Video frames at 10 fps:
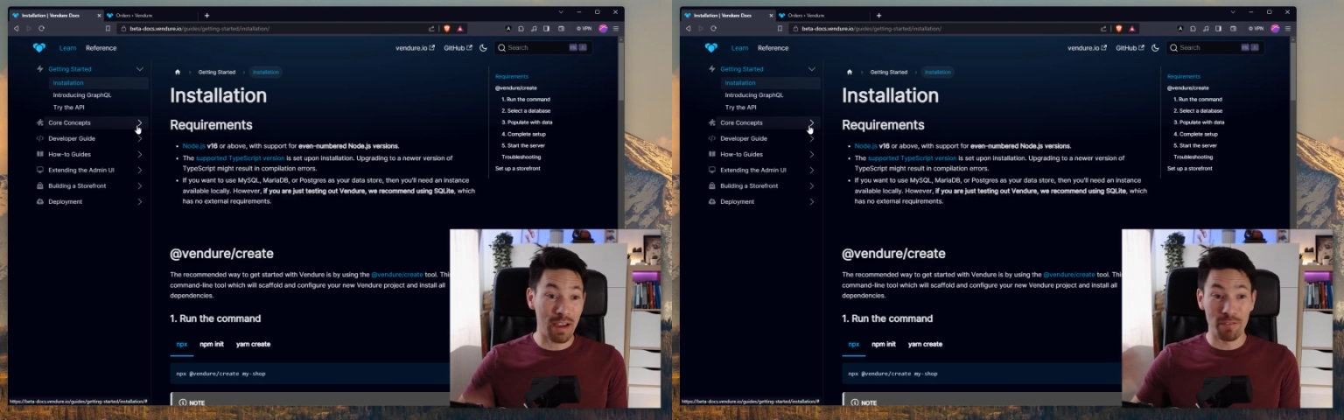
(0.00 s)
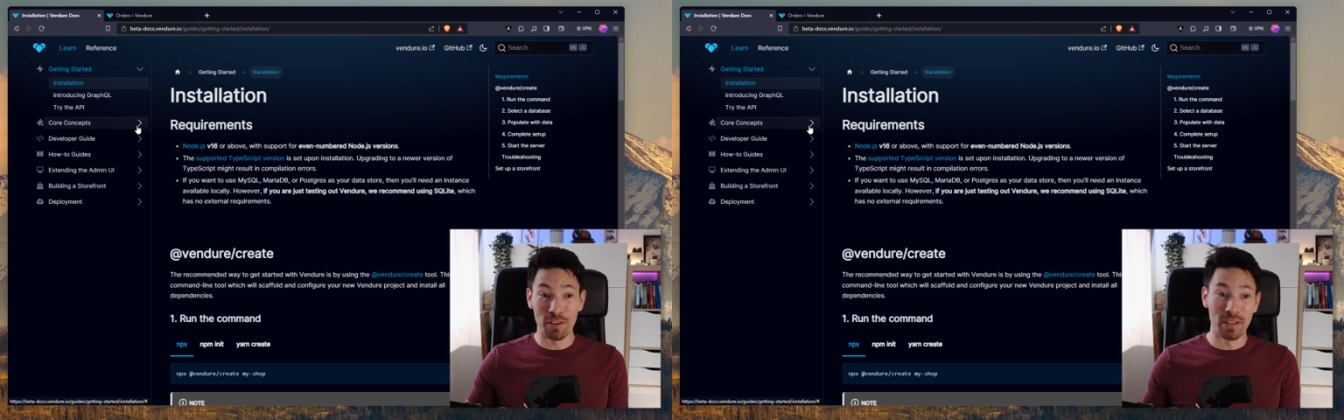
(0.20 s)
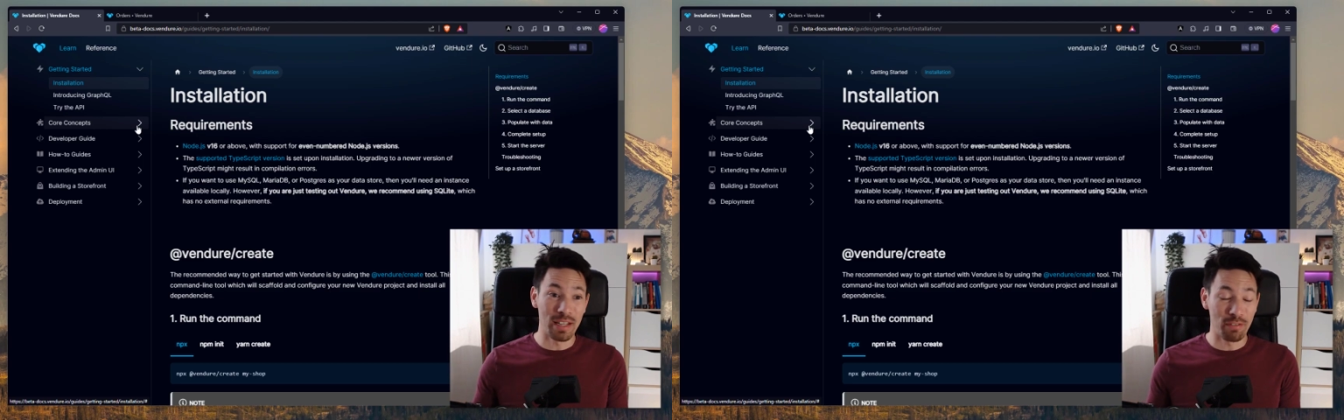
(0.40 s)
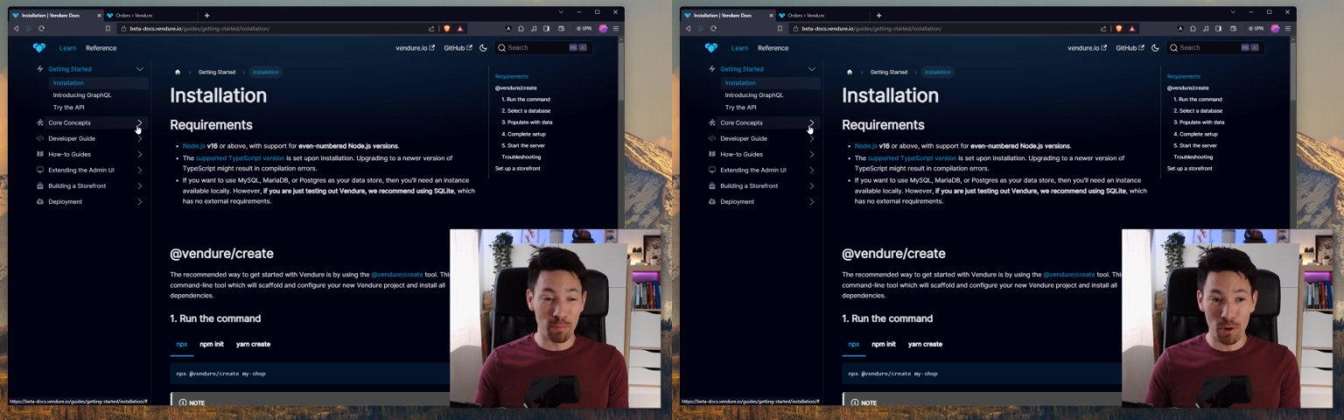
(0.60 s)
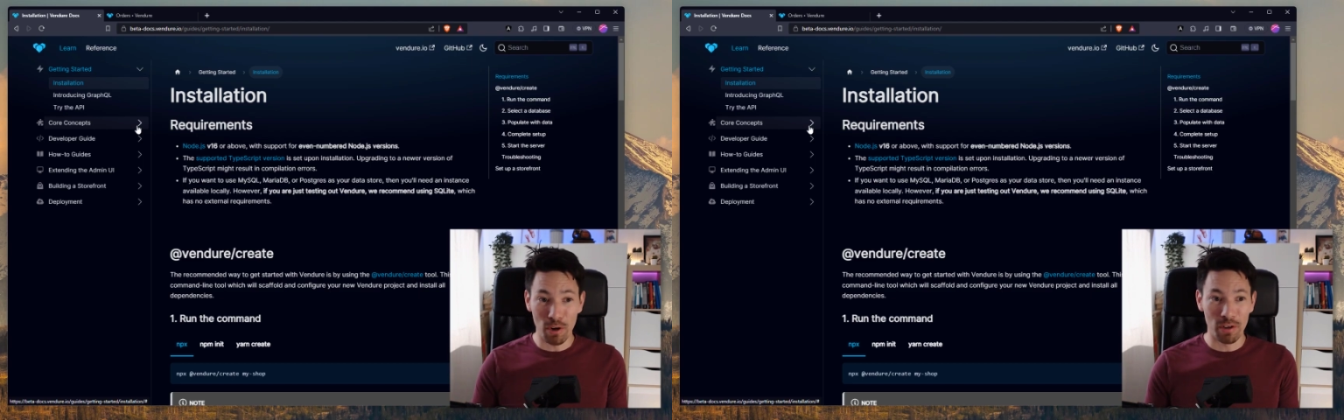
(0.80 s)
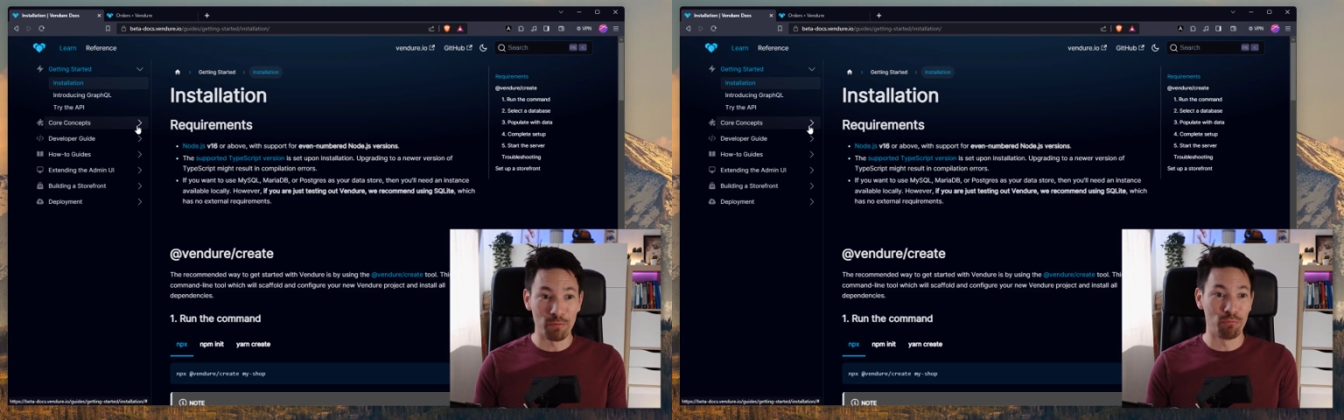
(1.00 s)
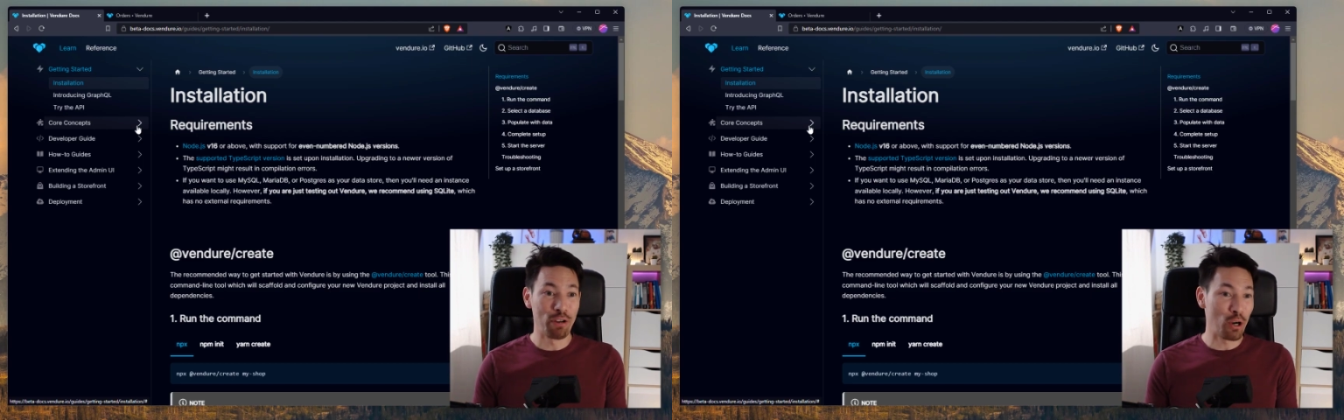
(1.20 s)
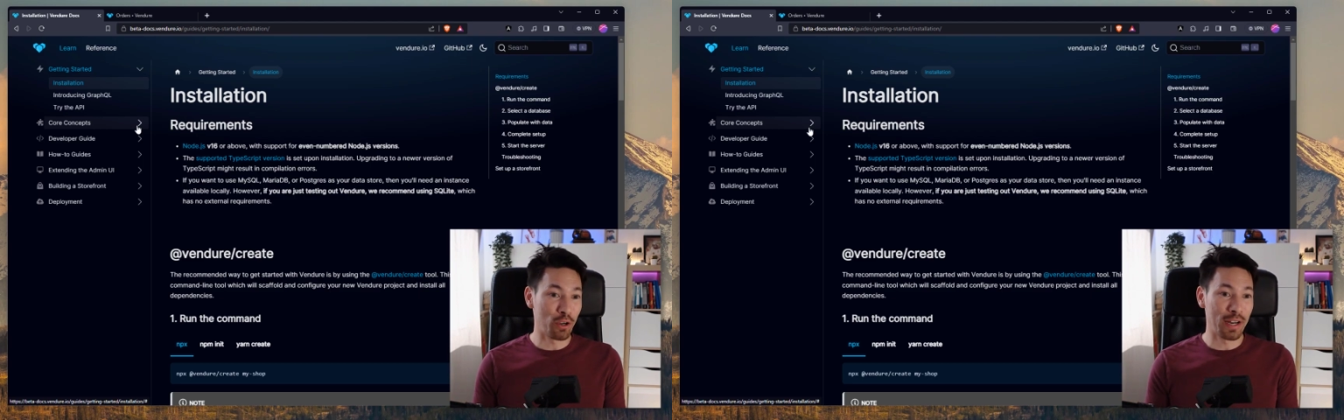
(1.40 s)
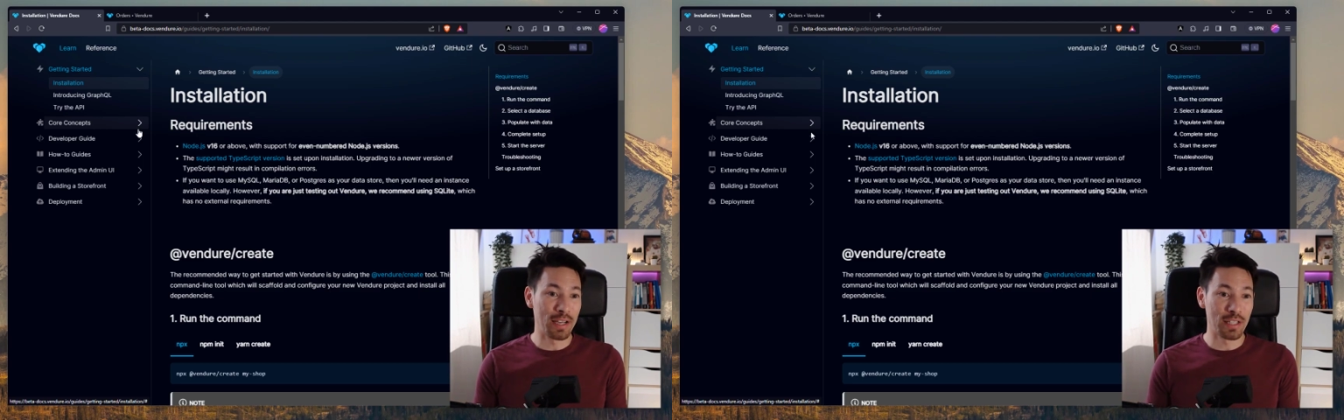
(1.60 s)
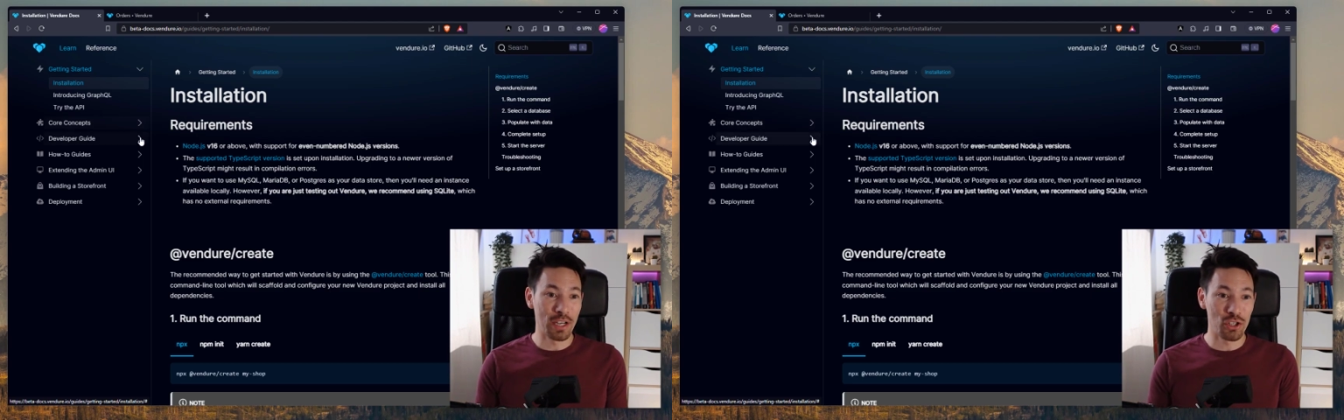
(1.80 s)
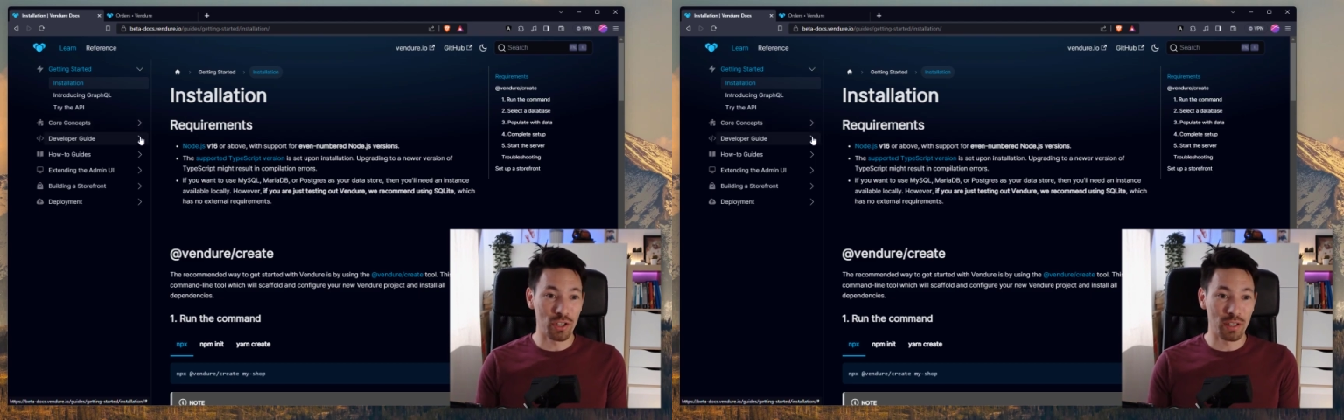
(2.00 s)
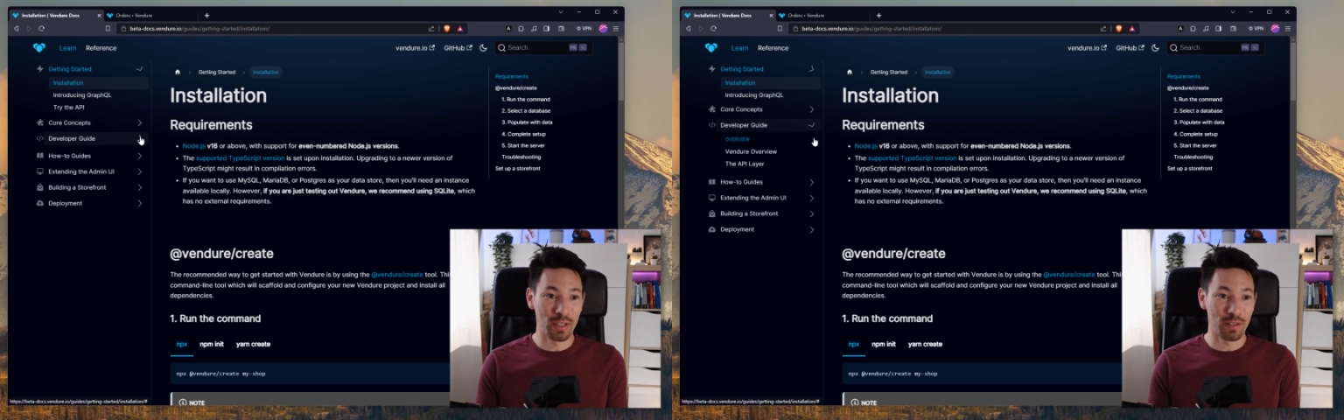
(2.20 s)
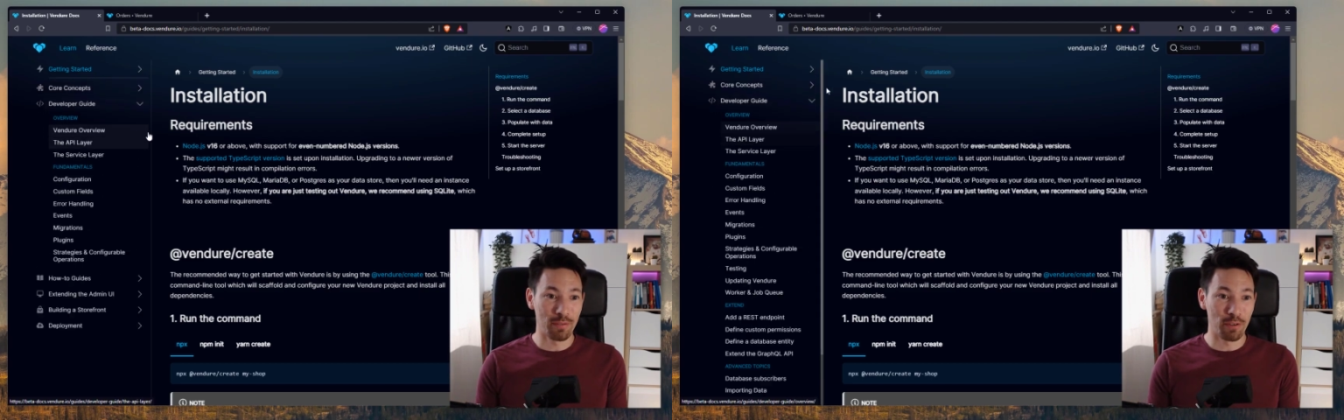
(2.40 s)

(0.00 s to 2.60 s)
I've done even more reorganization.